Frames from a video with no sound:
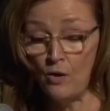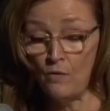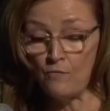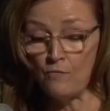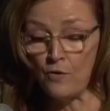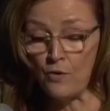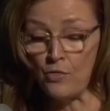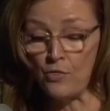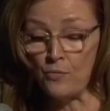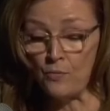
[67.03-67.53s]

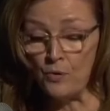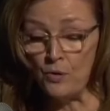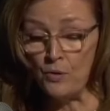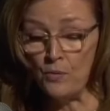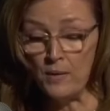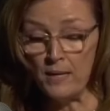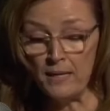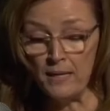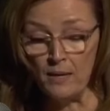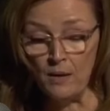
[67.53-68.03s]
For through
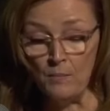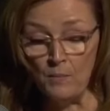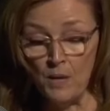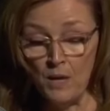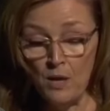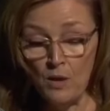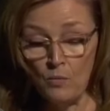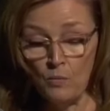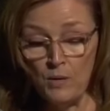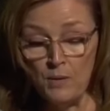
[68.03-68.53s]
him,
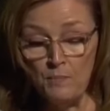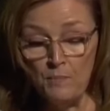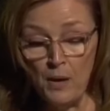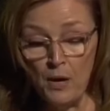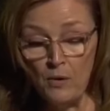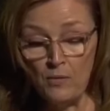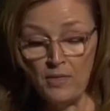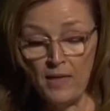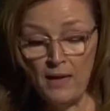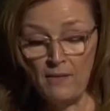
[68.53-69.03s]
we
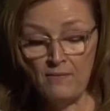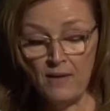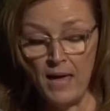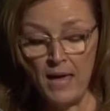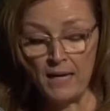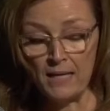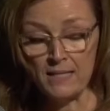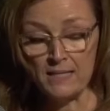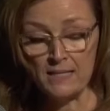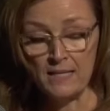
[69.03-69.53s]
both have
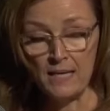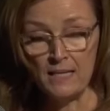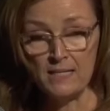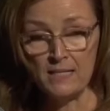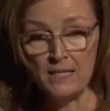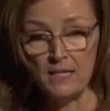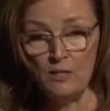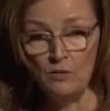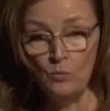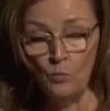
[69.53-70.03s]

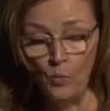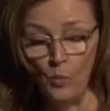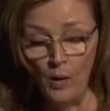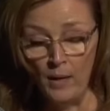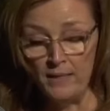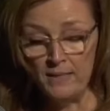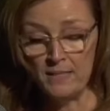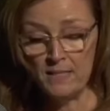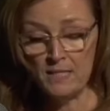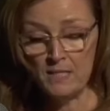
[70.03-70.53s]
access in
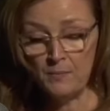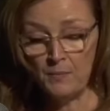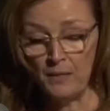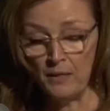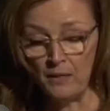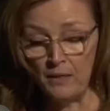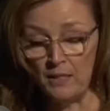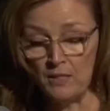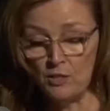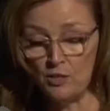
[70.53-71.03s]
one
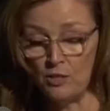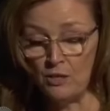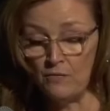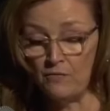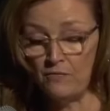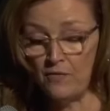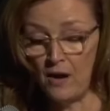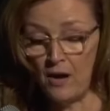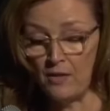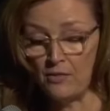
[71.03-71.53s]
spirit to the
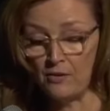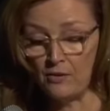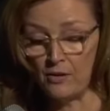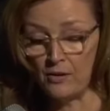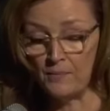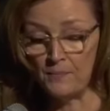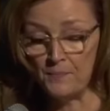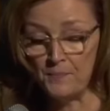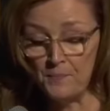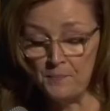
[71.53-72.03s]

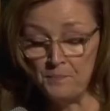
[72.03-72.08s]
Father.